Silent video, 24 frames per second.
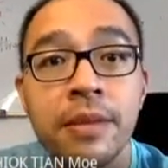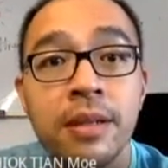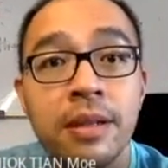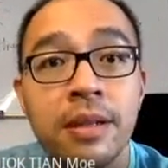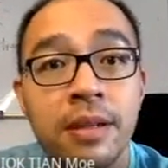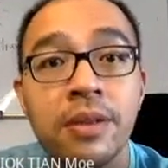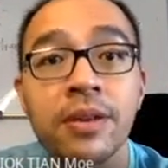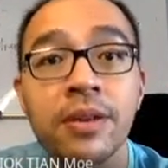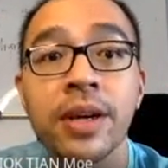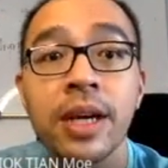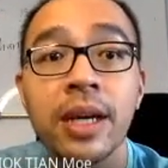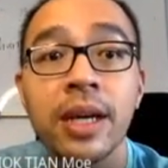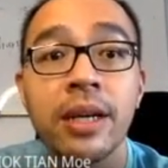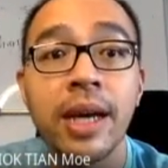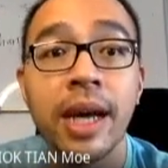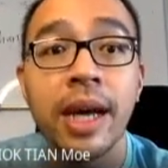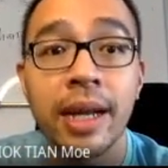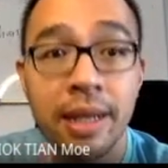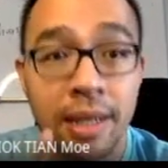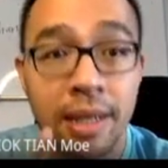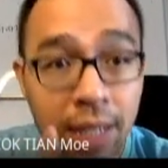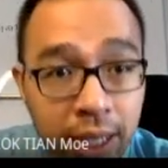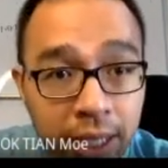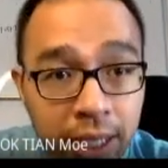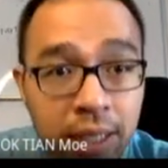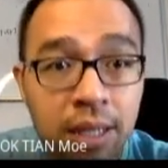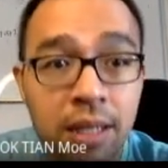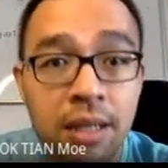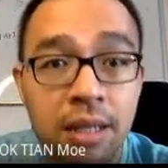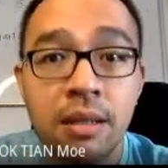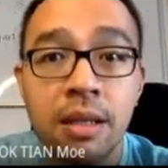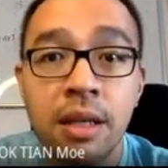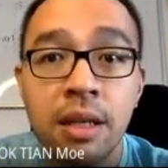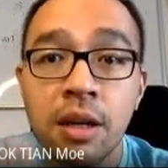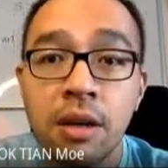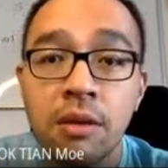Okay, at night now,
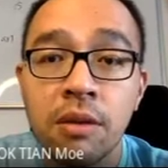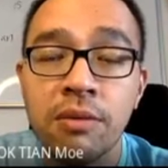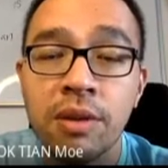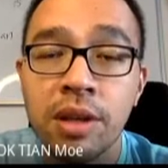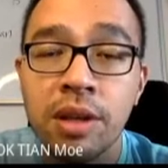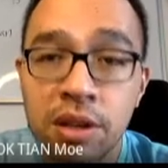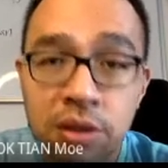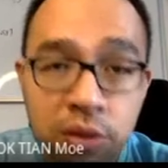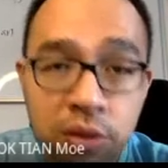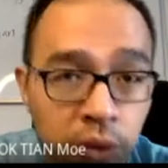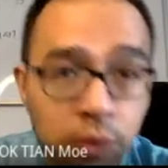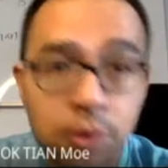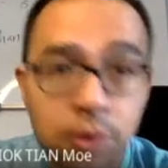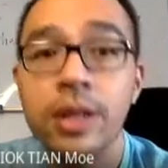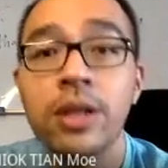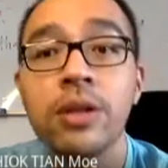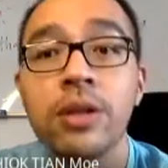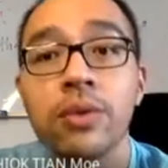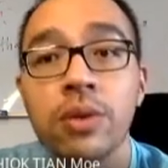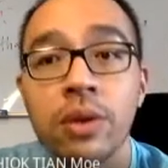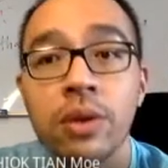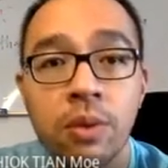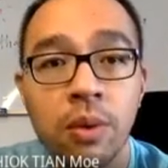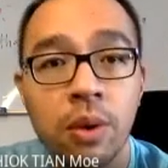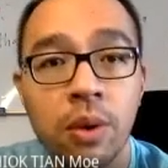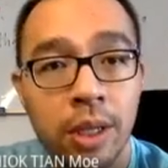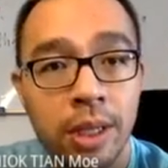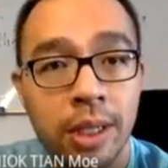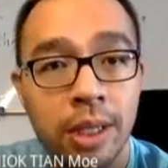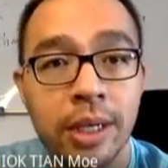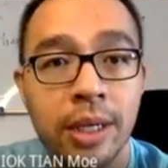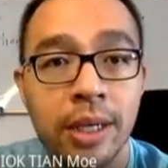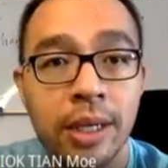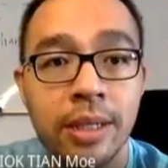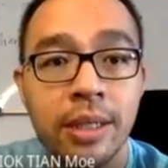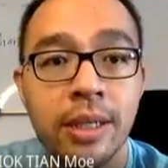when you go into the
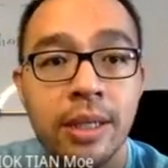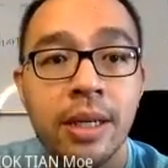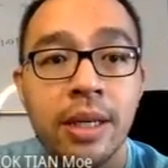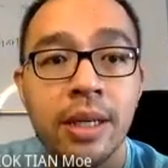water,